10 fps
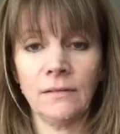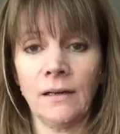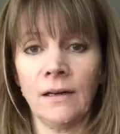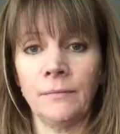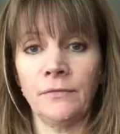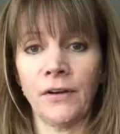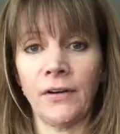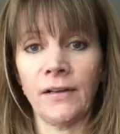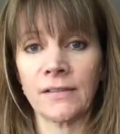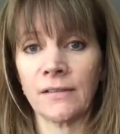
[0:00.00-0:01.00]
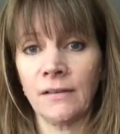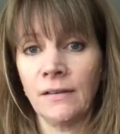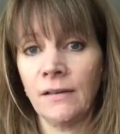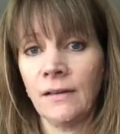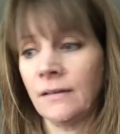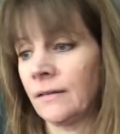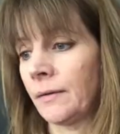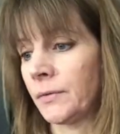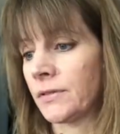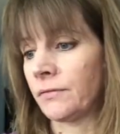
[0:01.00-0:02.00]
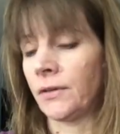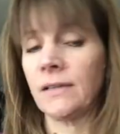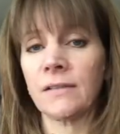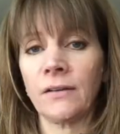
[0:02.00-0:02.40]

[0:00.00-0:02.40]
various numbers of reeds.